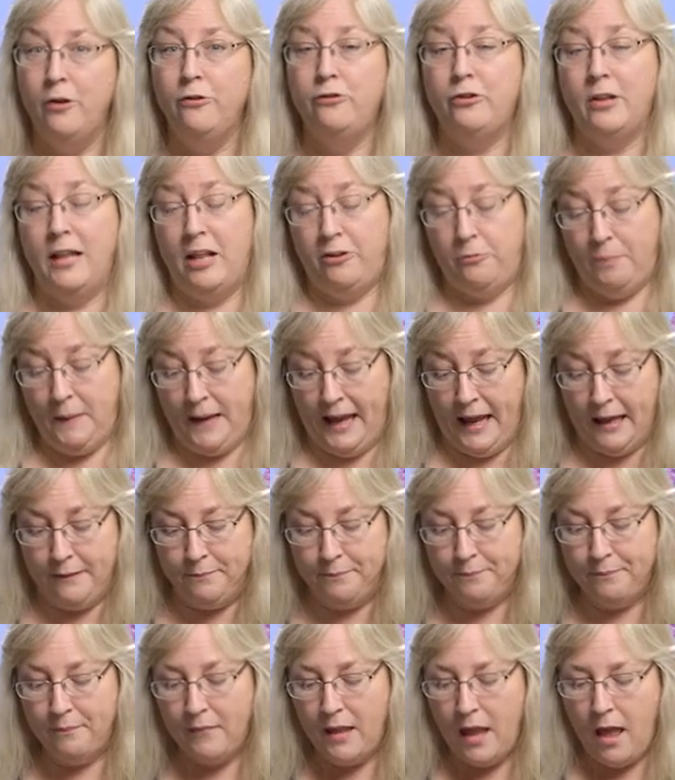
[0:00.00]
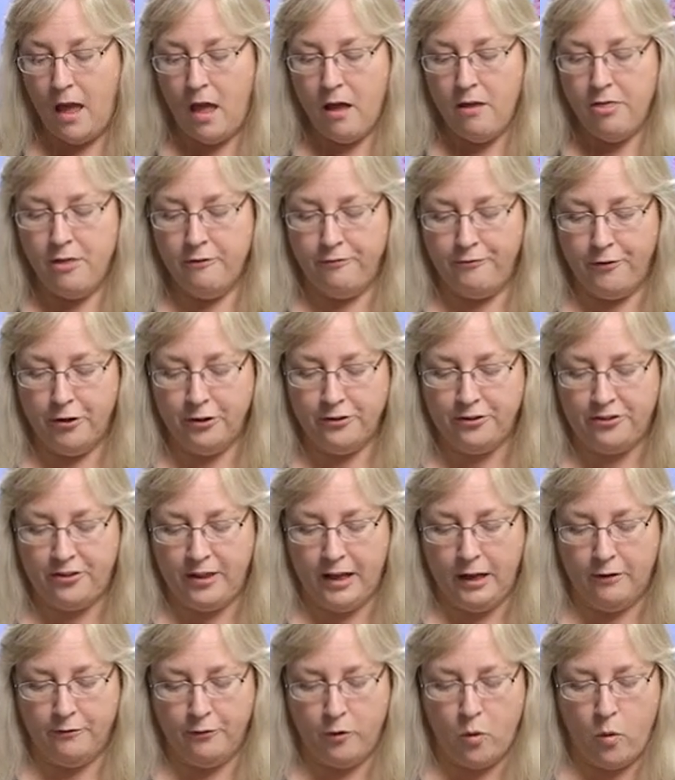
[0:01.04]
So let's begin. The first
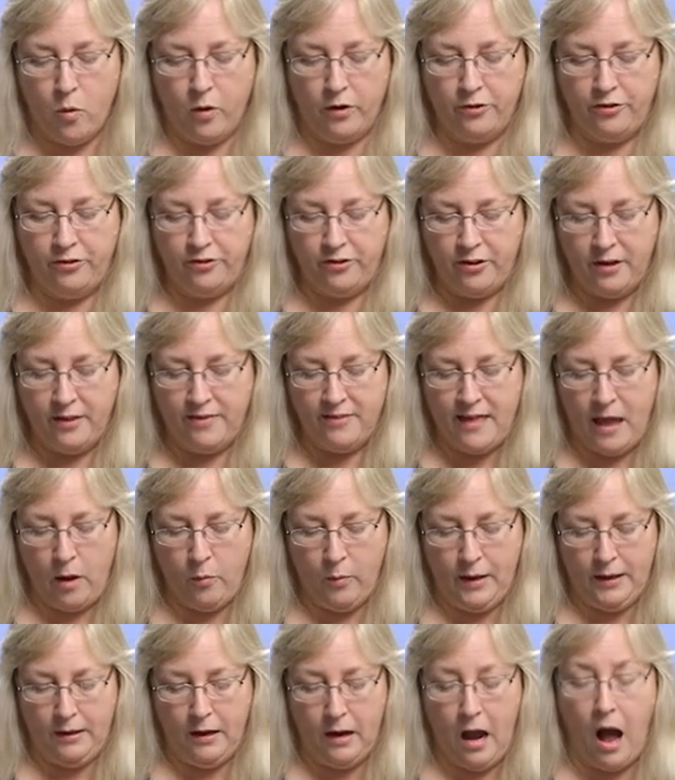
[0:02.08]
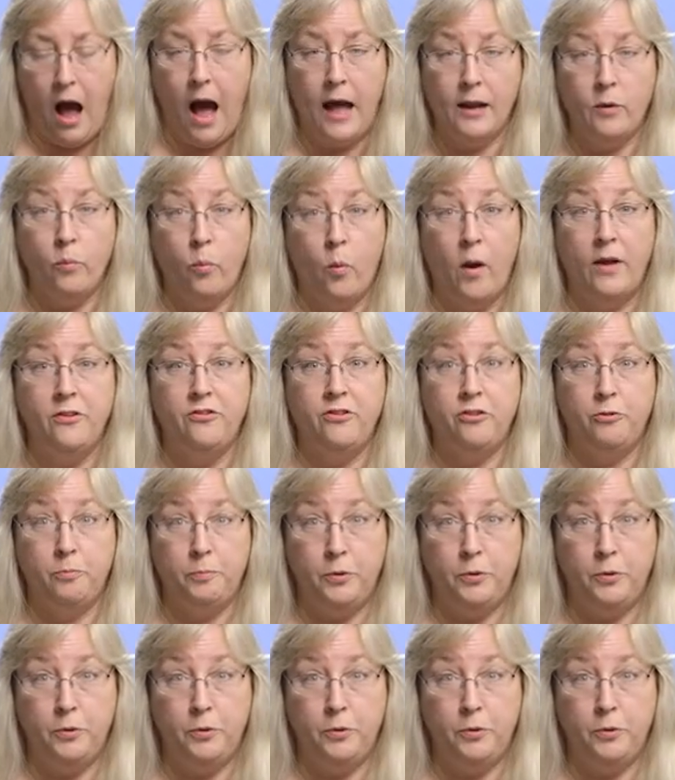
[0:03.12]
thing, of course, that we got was this